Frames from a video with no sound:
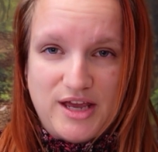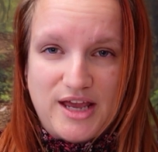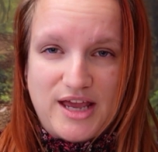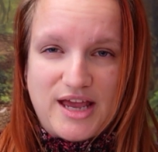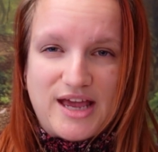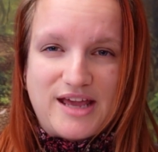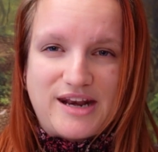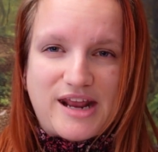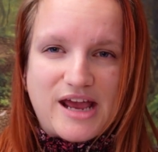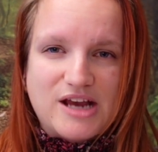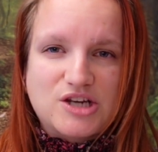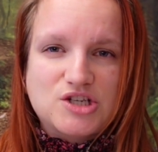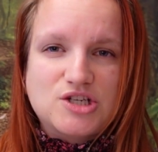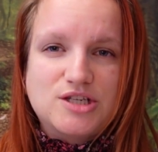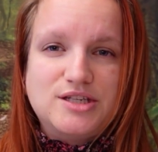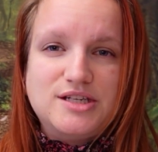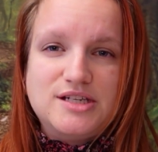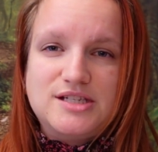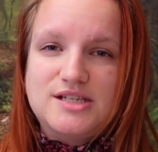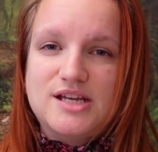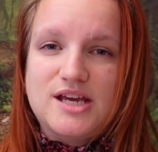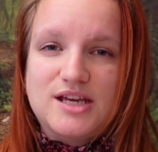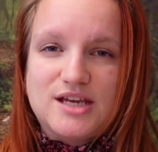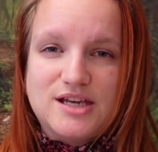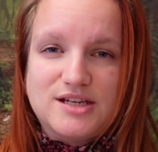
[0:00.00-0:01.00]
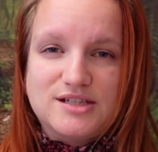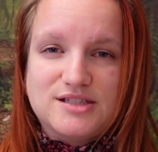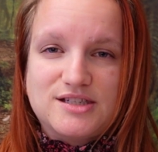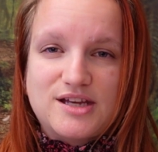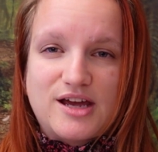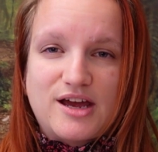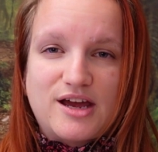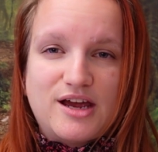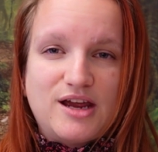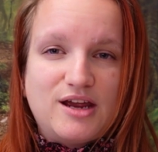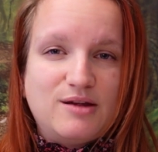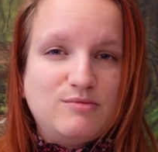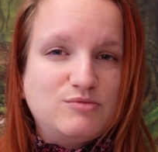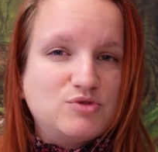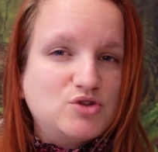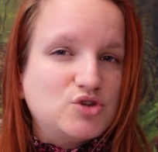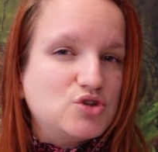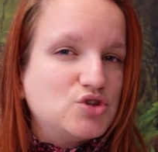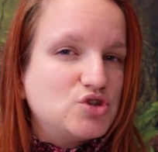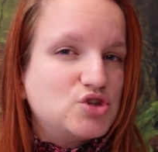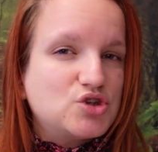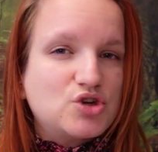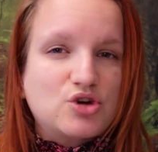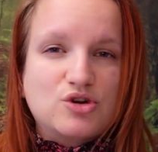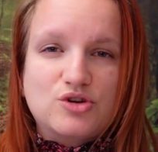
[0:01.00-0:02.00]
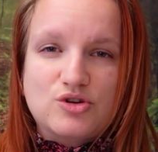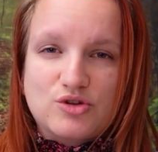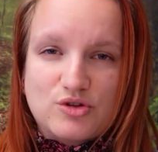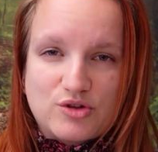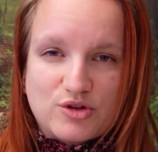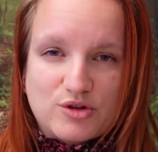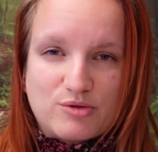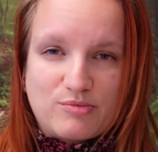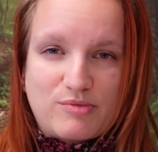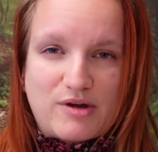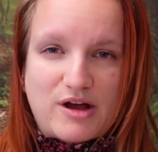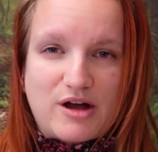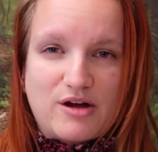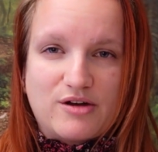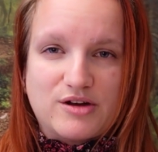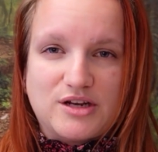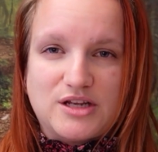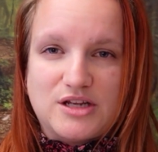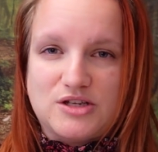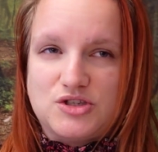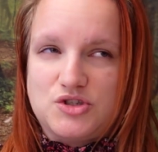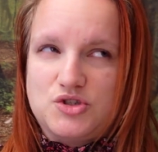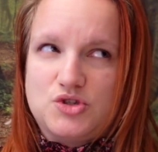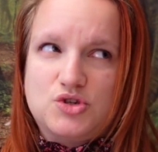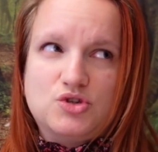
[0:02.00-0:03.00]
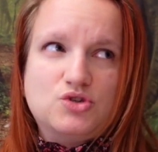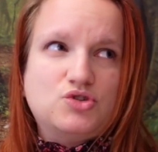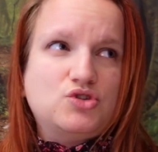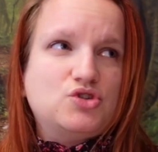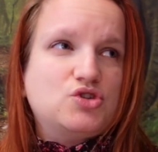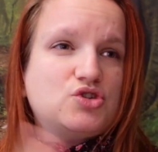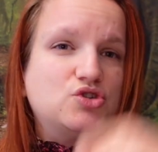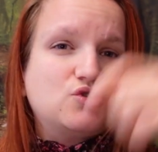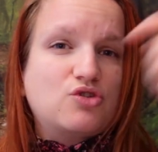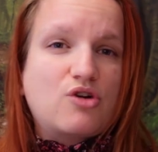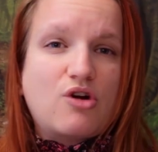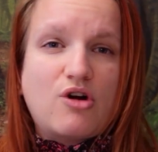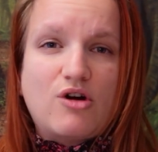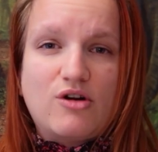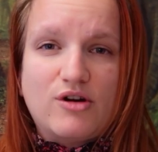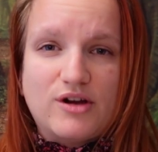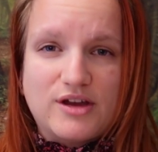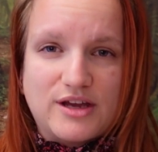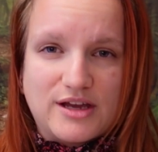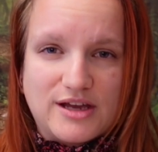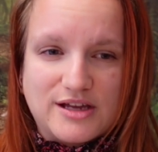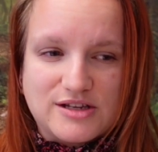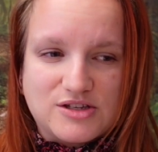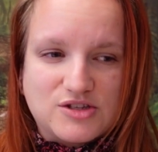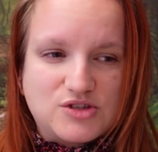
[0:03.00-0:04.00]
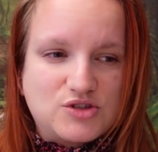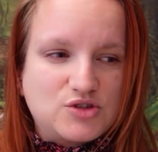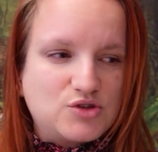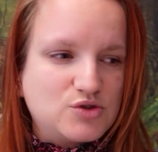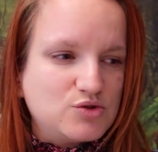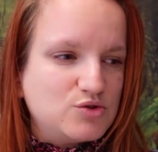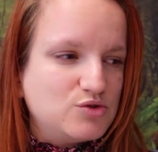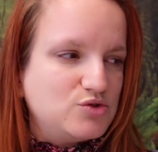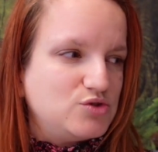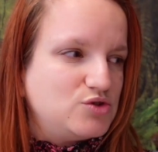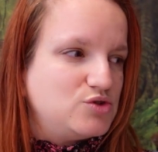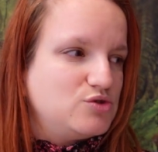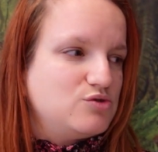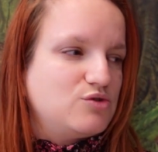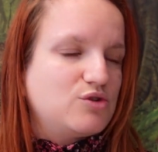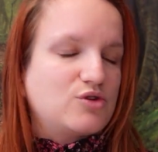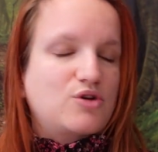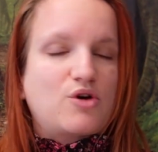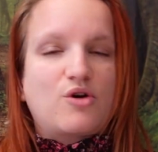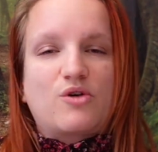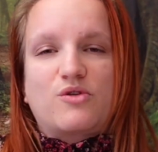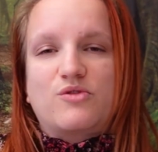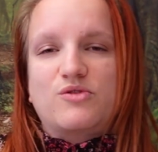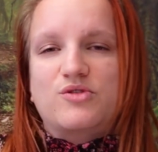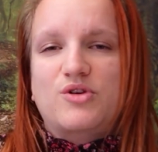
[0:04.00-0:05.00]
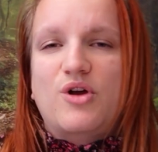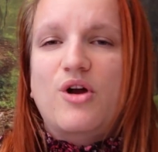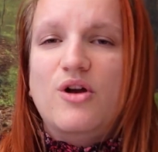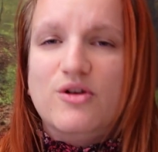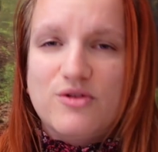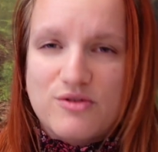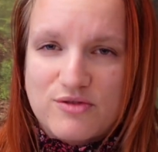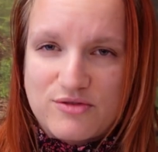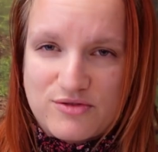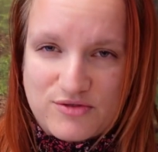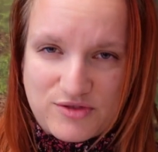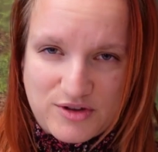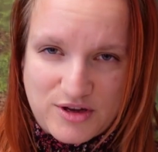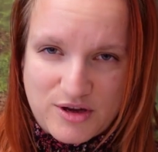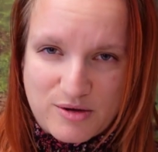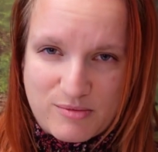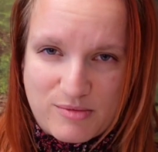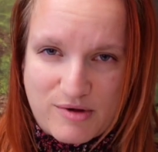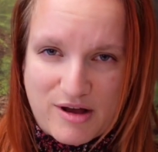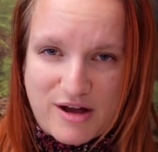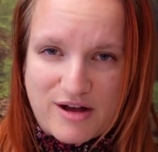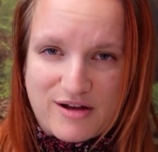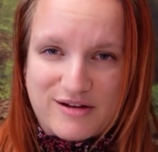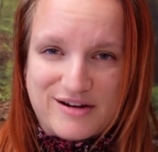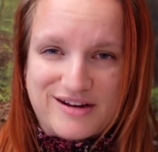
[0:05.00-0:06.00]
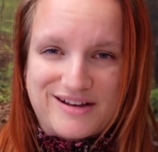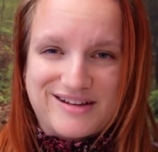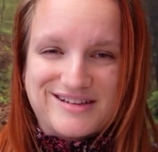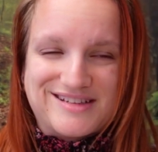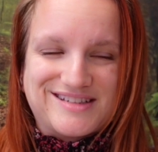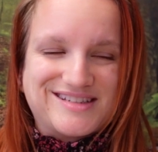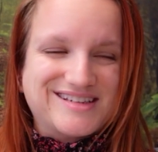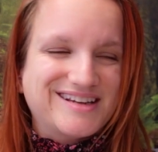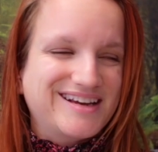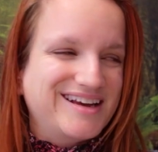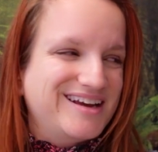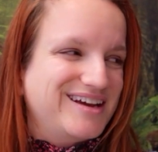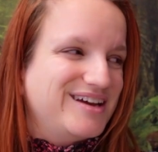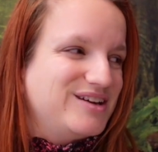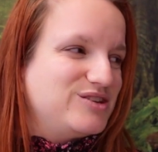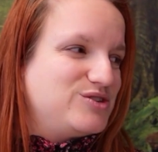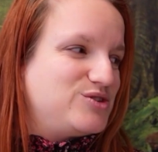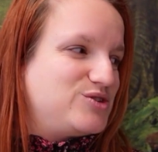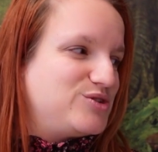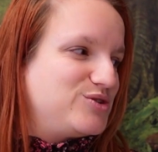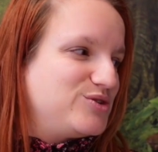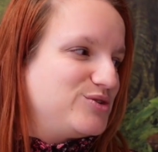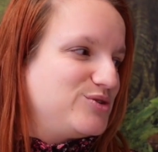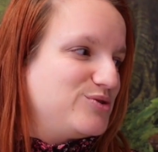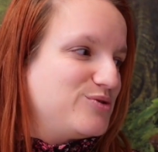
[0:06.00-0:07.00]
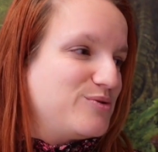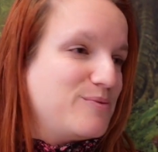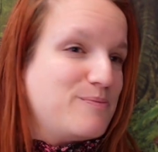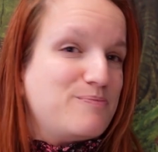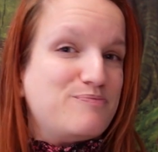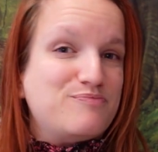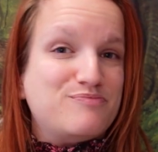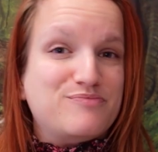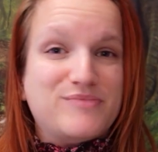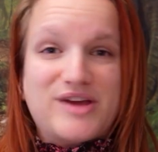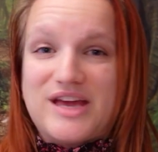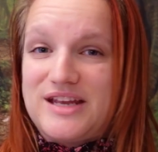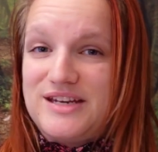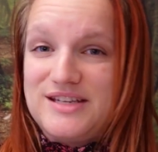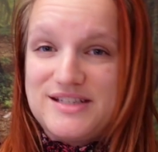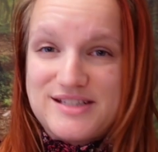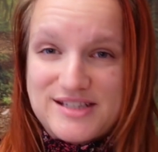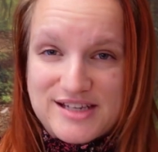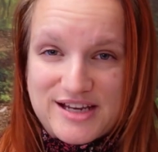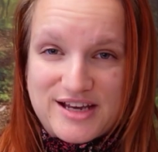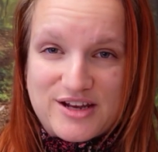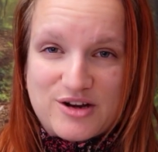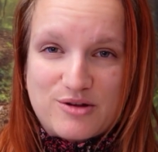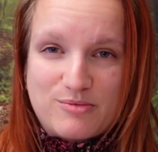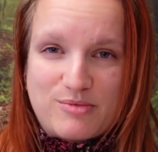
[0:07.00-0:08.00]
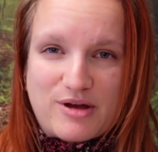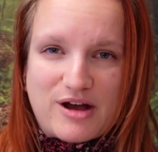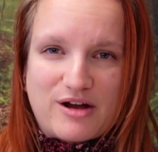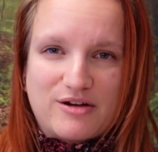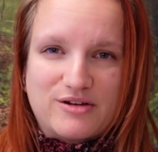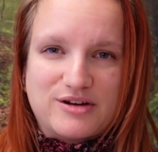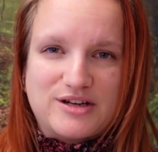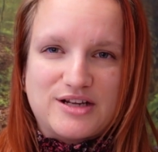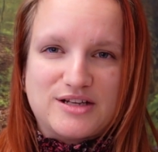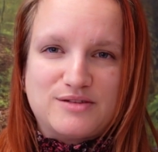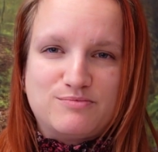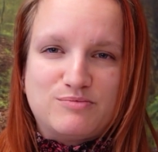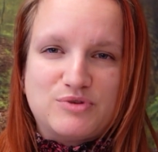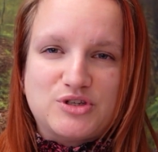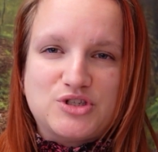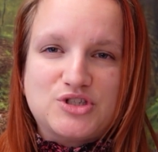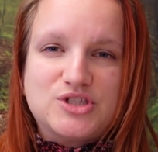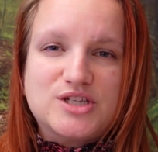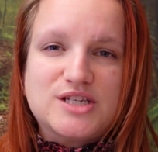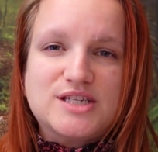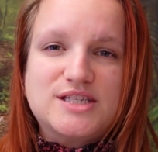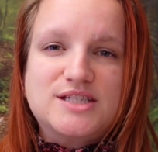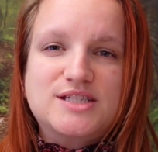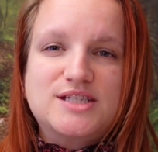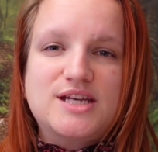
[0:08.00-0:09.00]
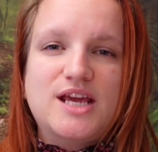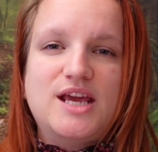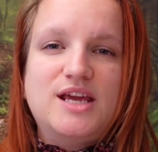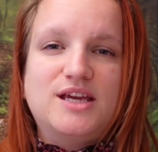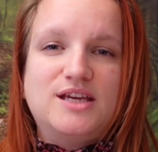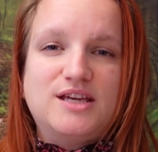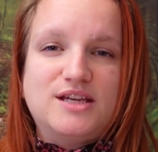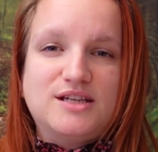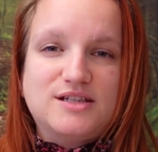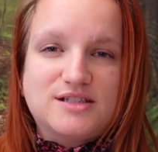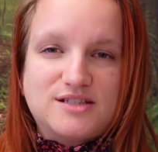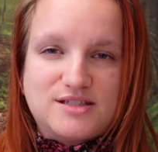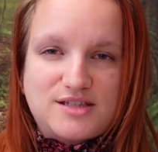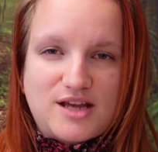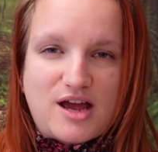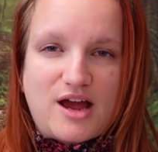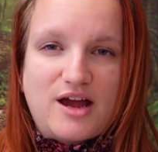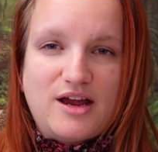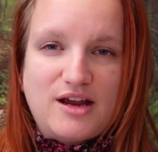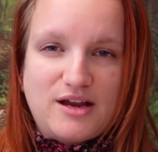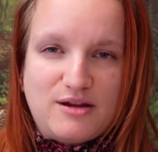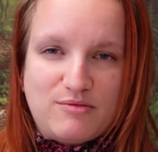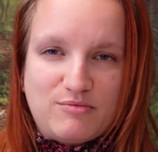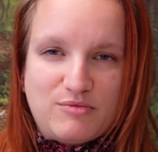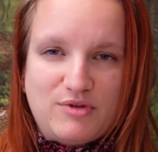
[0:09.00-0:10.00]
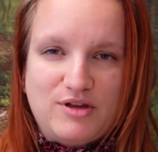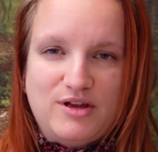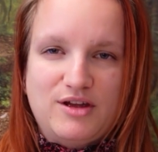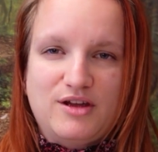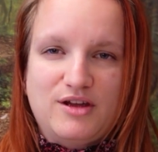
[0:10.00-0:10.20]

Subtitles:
And actually taking time to journal about it, to draw it, to do a choreography about it, to meditate about it, but just taking time